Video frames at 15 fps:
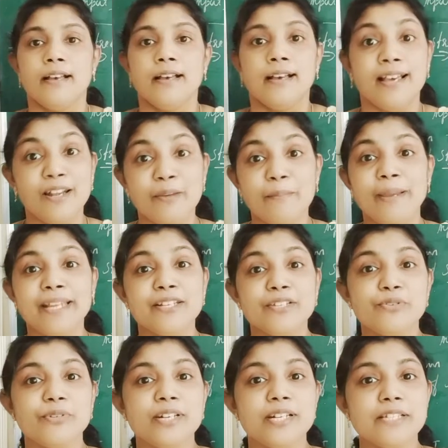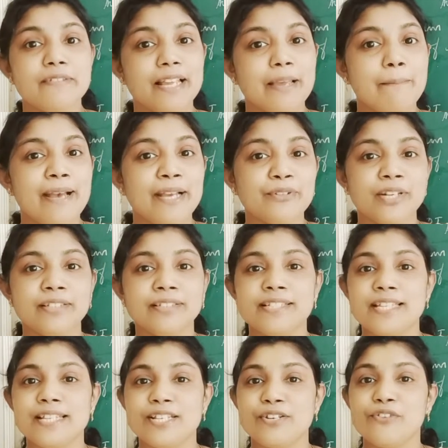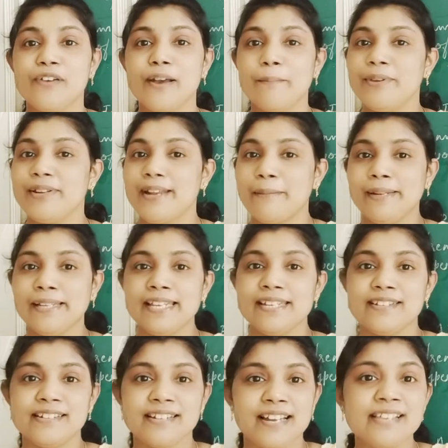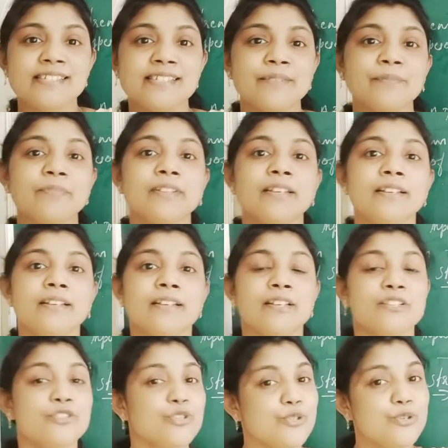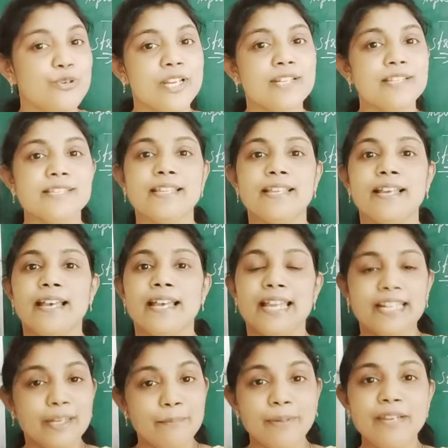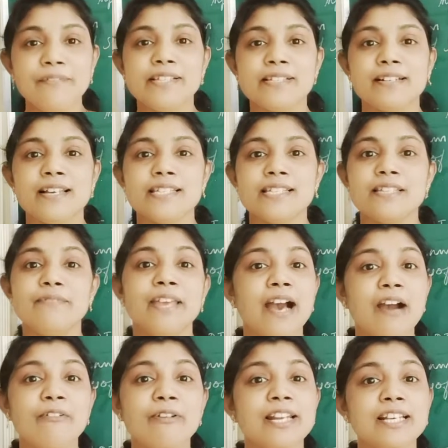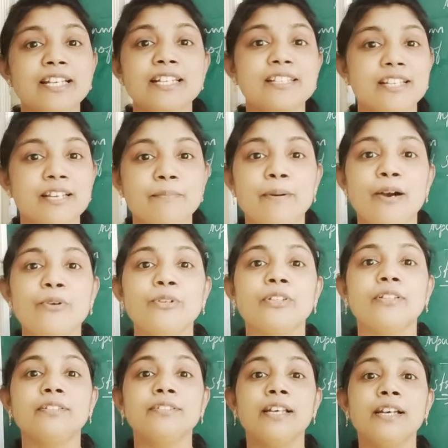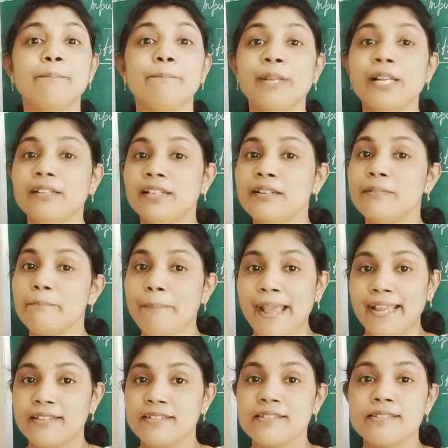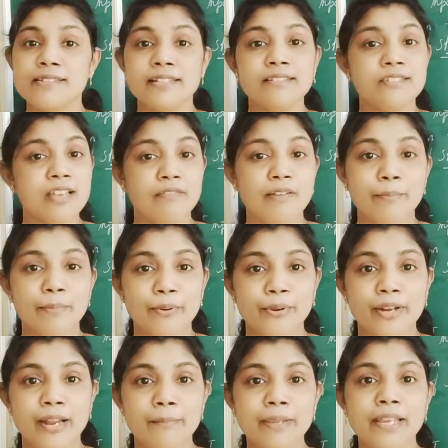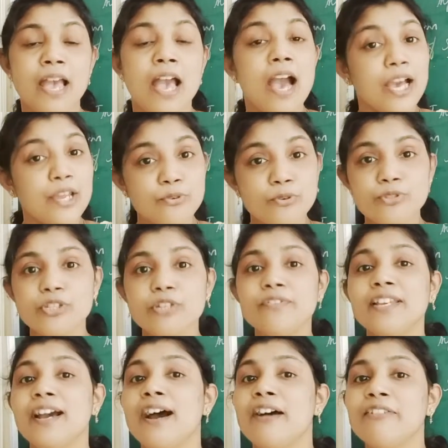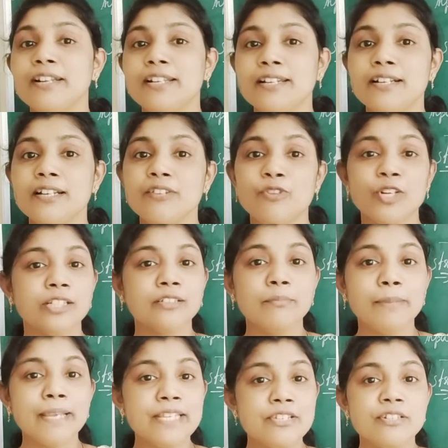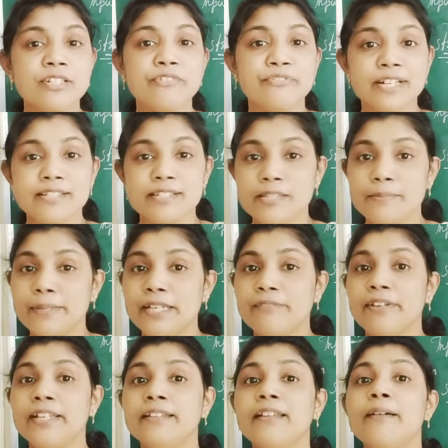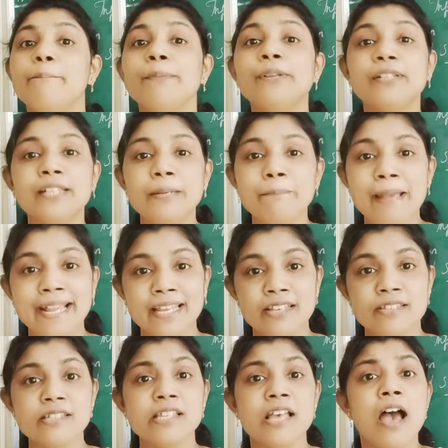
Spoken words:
Hello my dear students, welcome back to another session of computer application class. So students, in the previous class we have learned about the built-in packages in Java programming, and also we have learned what are the major differences between the built-in packages